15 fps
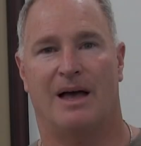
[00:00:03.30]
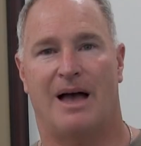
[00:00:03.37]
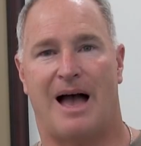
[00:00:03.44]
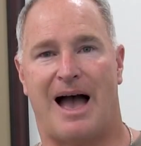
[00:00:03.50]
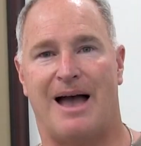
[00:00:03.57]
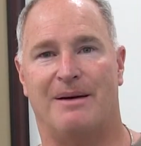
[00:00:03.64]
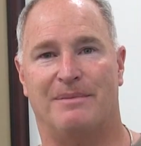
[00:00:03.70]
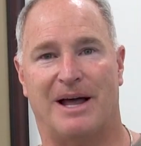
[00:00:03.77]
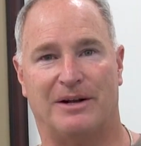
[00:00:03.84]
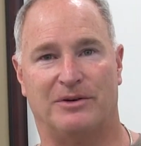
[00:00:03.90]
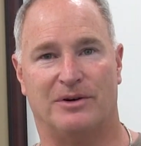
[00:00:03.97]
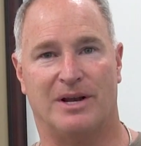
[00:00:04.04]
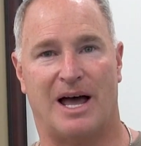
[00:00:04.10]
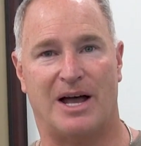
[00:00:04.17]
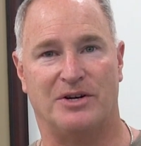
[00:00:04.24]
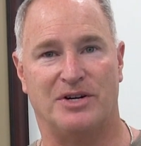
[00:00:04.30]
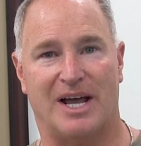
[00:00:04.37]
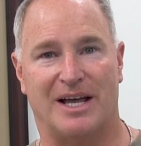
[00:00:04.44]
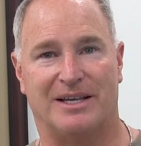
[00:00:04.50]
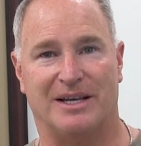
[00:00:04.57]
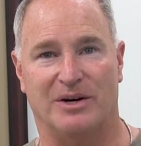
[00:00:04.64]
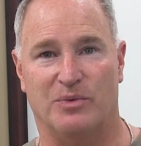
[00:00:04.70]
Hi, I'm Dr. Todd
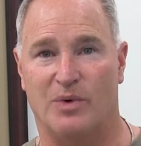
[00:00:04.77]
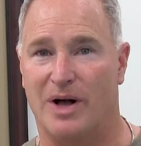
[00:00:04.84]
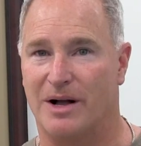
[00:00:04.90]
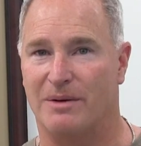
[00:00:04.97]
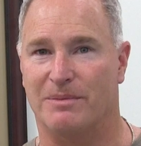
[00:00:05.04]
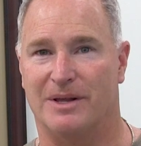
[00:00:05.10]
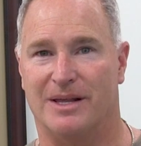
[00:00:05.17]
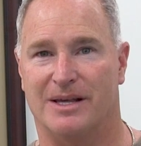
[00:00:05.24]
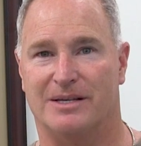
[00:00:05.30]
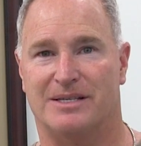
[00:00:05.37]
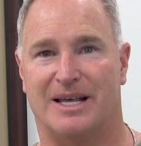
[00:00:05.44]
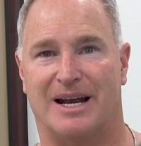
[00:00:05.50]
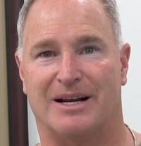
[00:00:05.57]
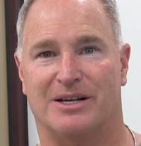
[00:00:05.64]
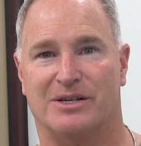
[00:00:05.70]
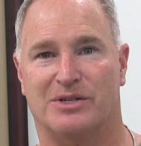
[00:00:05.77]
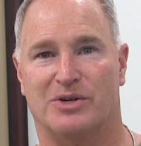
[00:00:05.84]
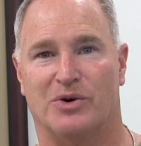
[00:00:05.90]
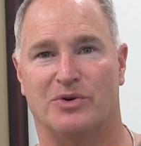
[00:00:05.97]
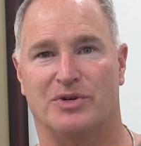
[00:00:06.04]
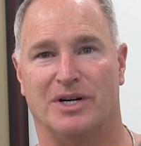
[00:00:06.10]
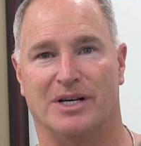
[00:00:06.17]
Shatkin, and welcome to the Aesthetic
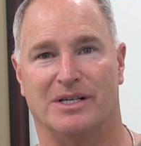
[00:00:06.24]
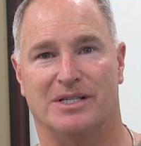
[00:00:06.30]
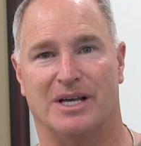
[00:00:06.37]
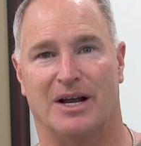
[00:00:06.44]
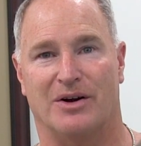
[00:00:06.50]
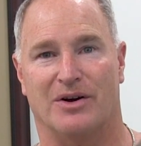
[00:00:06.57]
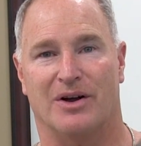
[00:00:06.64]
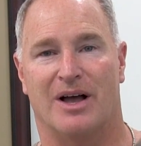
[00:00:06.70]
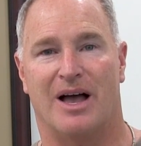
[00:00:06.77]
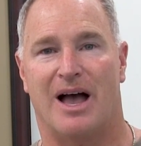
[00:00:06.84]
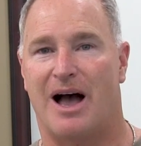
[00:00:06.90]
Associates Center.